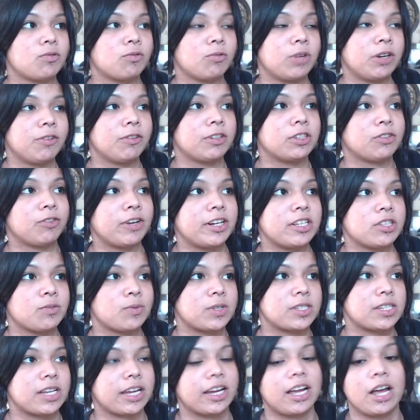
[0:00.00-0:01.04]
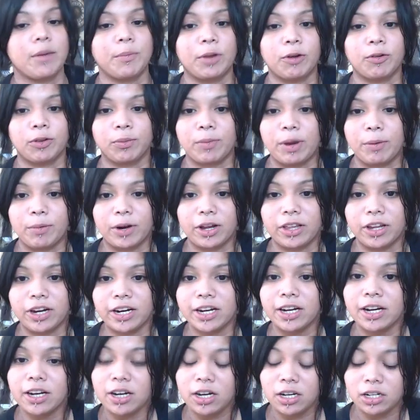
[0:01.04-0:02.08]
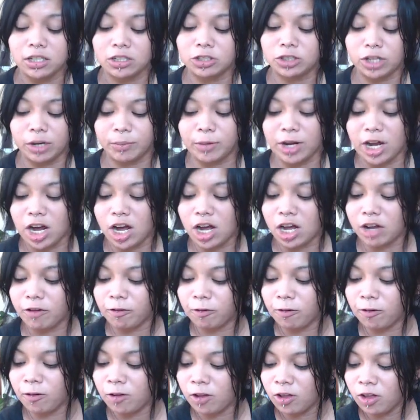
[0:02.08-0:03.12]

One of his friends was like coming with my brother to drop me off.